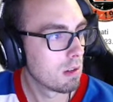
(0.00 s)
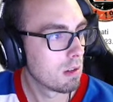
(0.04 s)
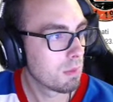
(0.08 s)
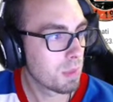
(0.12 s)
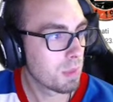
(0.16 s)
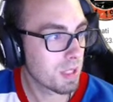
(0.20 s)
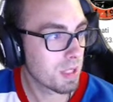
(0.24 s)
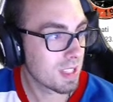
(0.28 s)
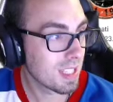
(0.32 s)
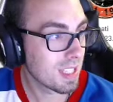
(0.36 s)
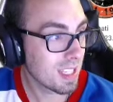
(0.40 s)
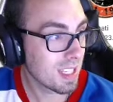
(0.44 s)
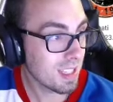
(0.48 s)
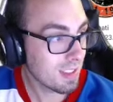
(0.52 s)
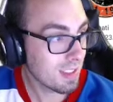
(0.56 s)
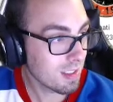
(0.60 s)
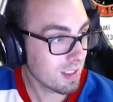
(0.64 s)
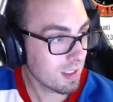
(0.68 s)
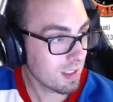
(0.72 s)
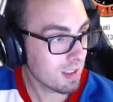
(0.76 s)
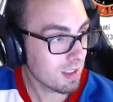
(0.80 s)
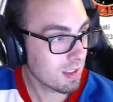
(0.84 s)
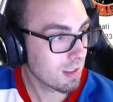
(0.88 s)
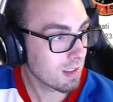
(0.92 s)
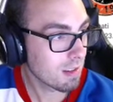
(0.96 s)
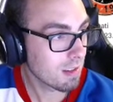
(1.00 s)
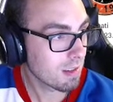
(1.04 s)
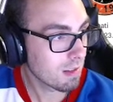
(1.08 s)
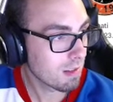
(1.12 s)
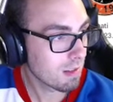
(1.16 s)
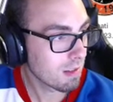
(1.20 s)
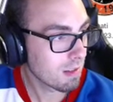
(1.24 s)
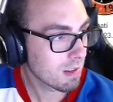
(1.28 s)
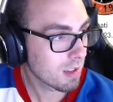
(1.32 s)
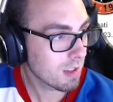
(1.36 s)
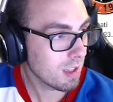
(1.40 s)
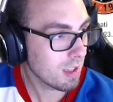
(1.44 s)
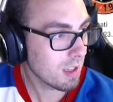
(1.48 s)
But this?
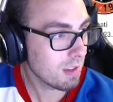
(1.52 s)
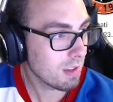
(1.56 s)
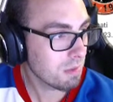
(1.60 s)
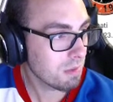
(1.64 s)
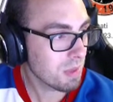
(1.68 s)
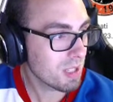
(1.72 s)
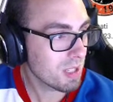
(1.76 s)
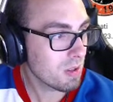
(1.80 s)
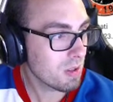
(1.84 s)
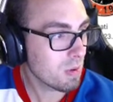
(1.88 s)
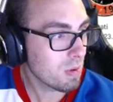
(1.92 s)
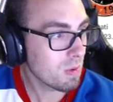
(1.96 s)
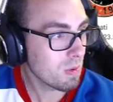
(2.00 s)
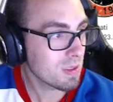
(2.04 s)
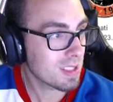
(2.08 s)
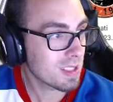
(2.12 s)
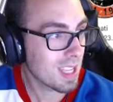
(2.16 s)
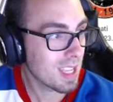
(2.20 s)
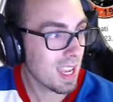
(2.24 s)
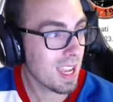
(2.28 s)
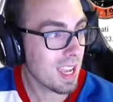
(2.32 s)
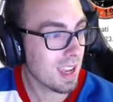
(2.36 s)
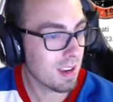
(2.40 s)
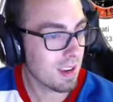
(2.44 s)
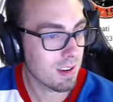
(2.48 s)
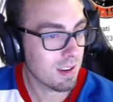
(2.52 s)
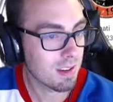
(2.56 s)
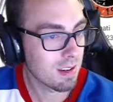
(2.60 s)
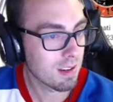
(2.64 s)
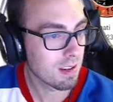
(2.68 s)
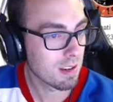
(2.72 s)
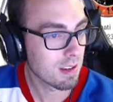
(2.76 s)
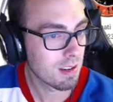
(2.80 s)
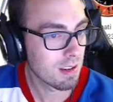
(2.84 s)
The hell am I doing with that?